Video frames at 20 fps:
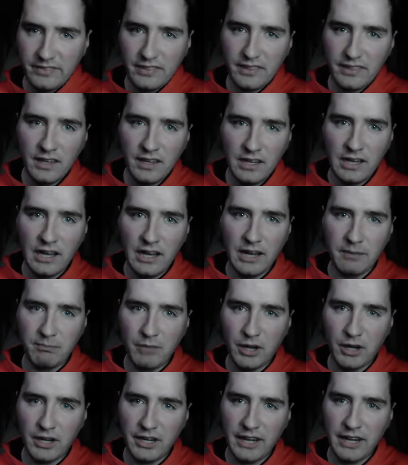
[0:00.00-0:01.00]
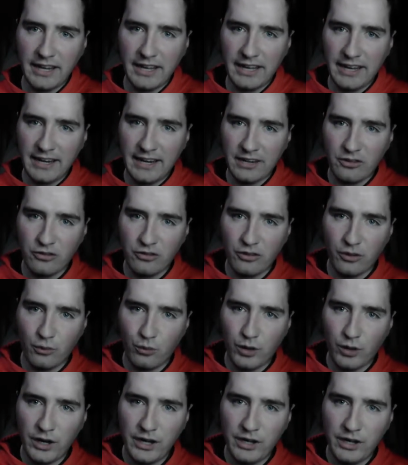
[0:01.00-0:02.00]
on Monday, and it's the
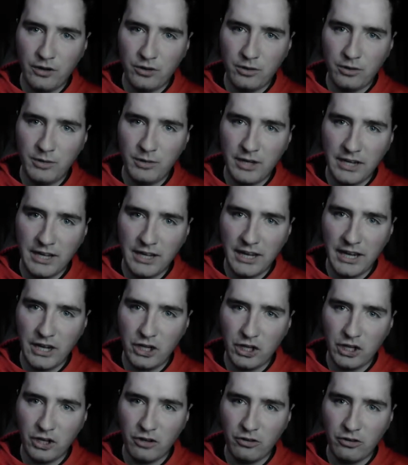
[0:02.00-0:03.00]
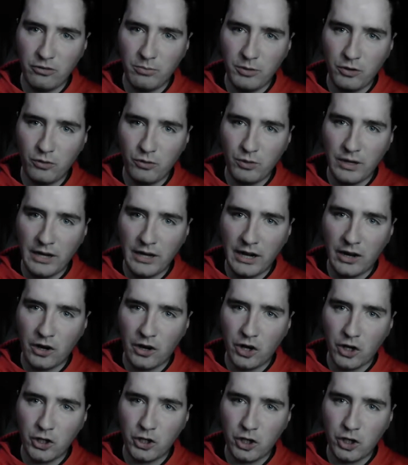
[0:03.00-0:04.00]
radio communications between
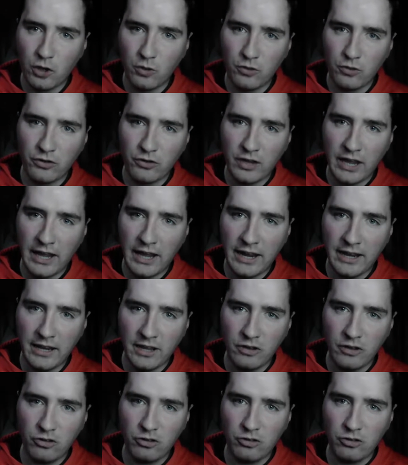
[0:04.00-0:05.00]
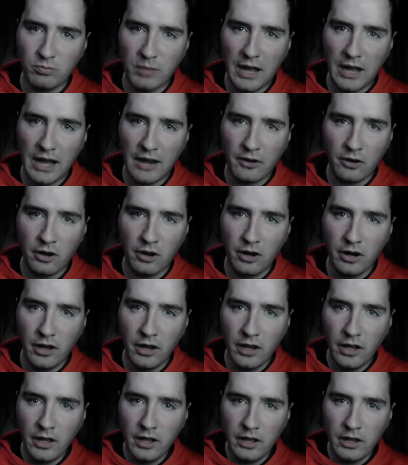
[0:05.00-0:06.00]
Erik Jones and his spotter.
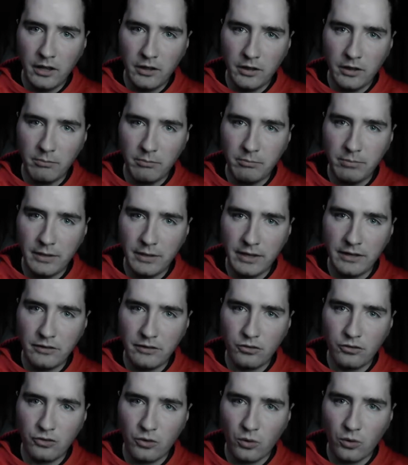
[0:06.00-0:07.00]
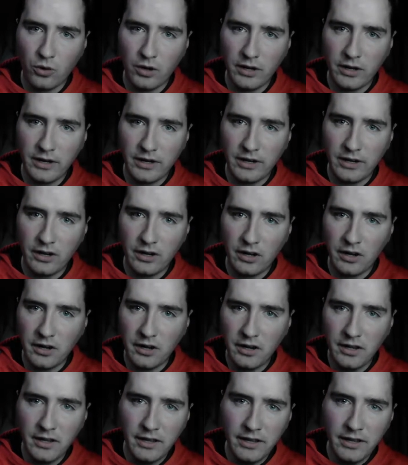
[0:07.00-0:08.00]
The big story here,
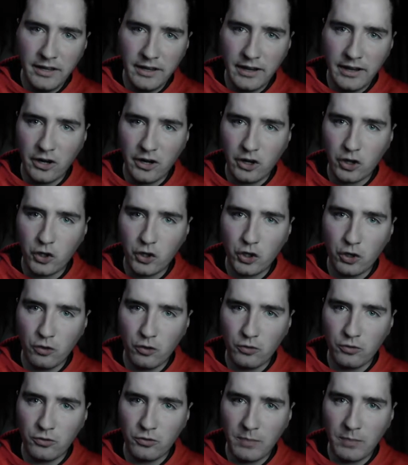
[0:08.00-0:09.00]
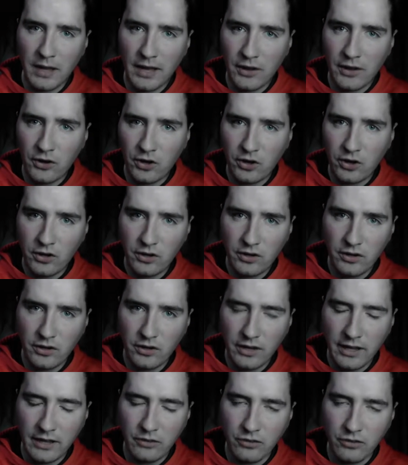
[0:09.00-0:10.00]
Erik Jones' spotter,
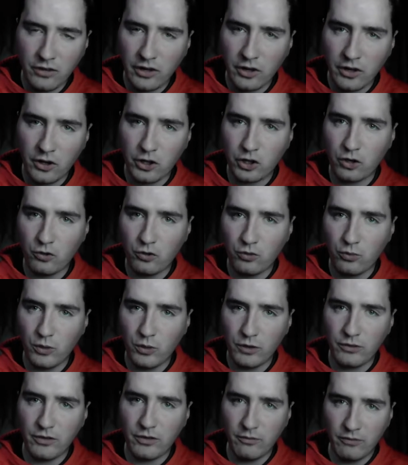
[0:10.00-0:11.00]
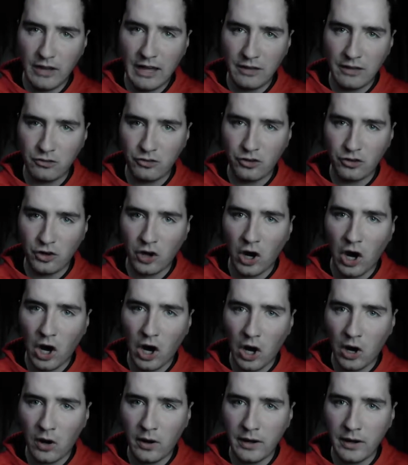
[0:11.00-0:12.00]
as Erik Jones was the faster
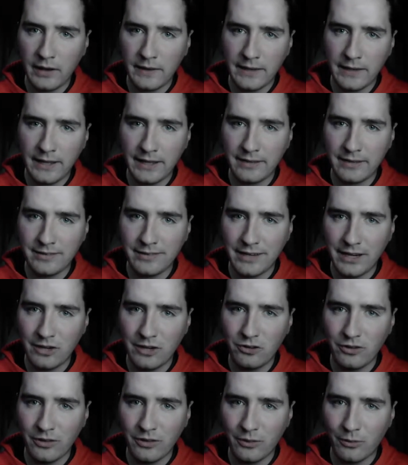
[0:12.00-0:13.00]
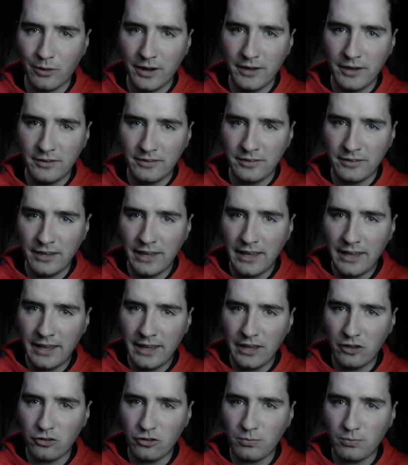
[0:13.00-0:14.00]
car in that stage of the race,
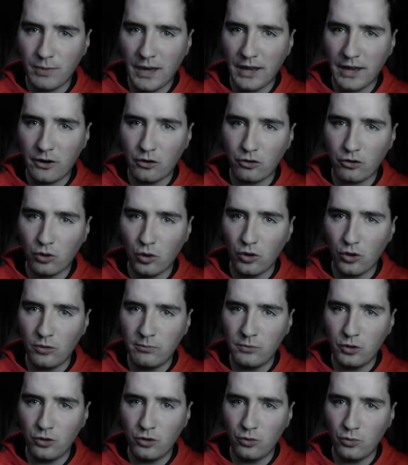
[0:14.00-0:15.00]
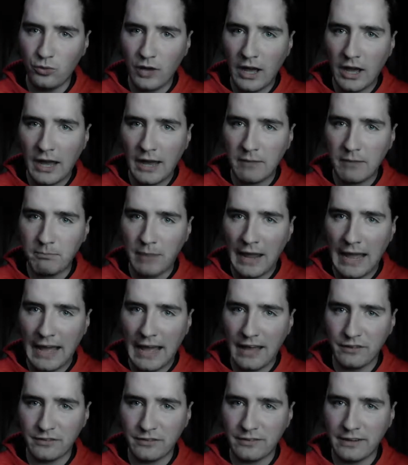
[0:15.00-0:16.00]
his spotter told him, do not
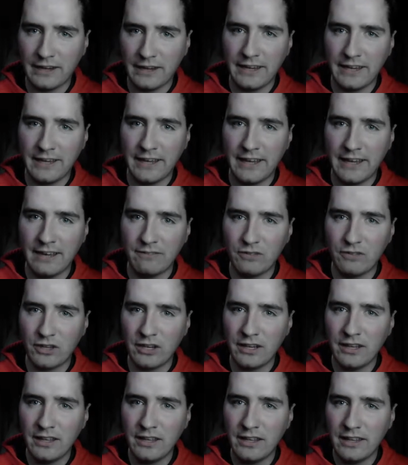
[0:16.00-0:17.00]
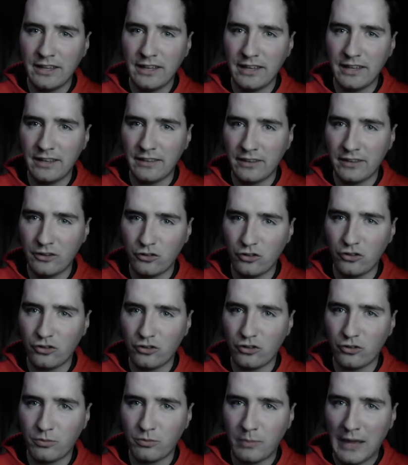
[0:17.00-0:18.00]
pass Denny Hamlin. This is a
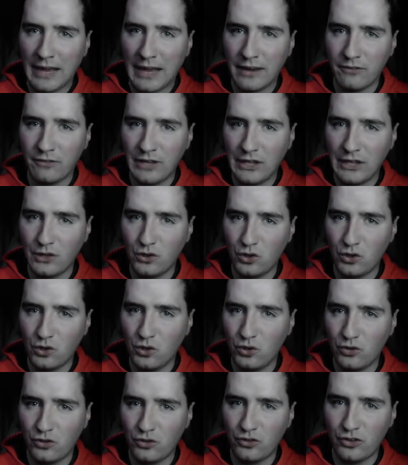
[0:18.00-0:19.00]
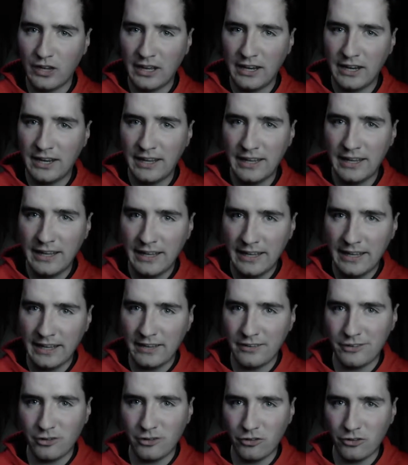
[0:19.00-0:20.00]
spot, if he loses it, he
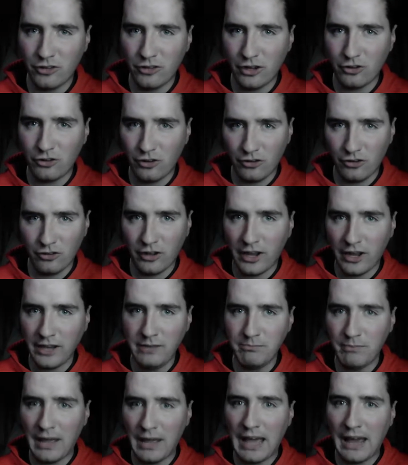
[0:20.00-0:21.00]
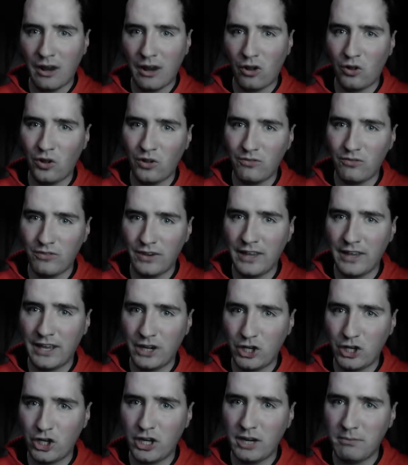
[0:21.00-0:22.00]
is in such a tight battle for that
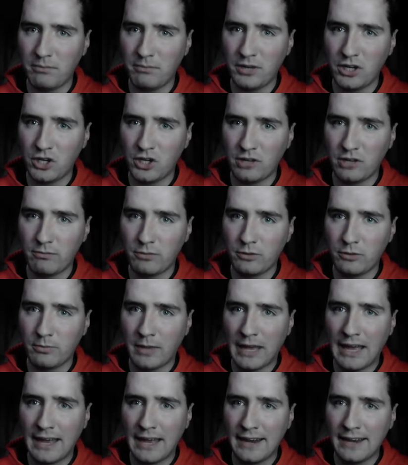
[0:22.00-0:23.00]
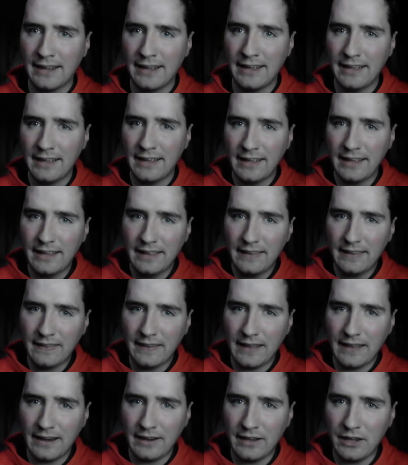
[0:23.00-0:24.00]
championship spot
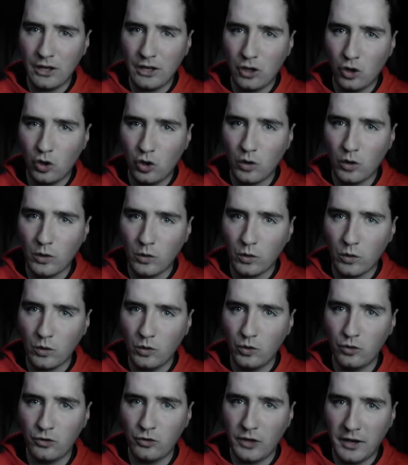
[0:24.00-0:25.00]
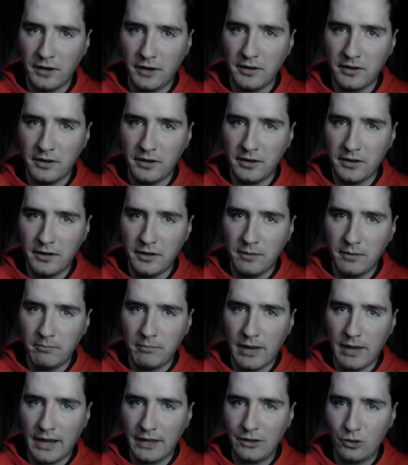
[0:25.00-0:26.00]
that he could lose it
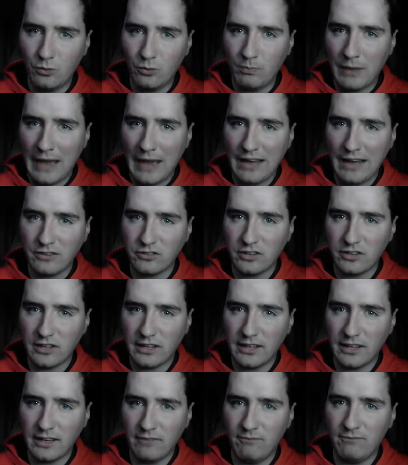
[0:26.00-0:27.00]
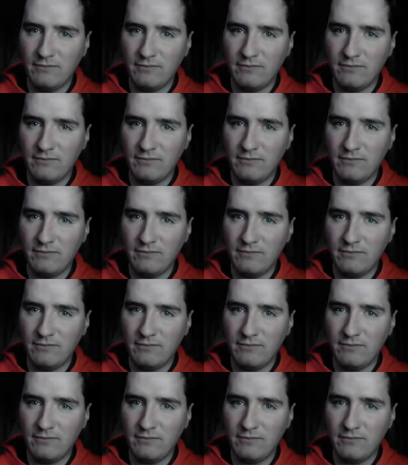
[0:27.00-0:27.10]
by you passing him.